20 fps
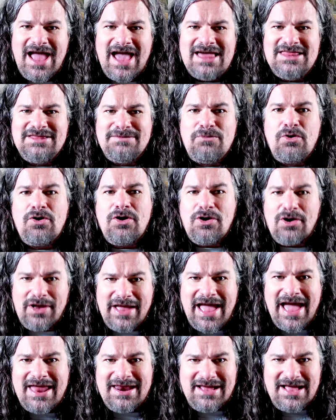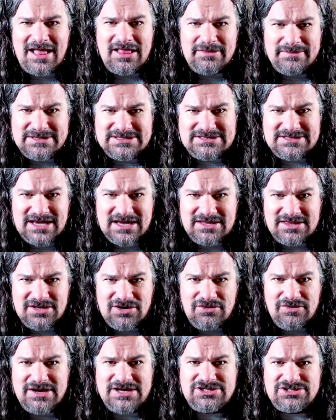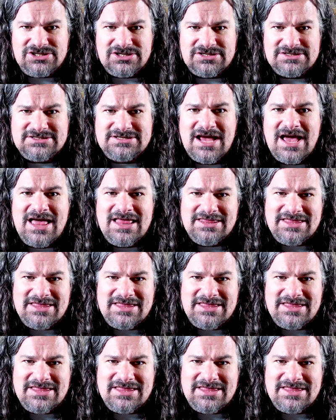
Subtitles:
and the more organic elements like the creatures,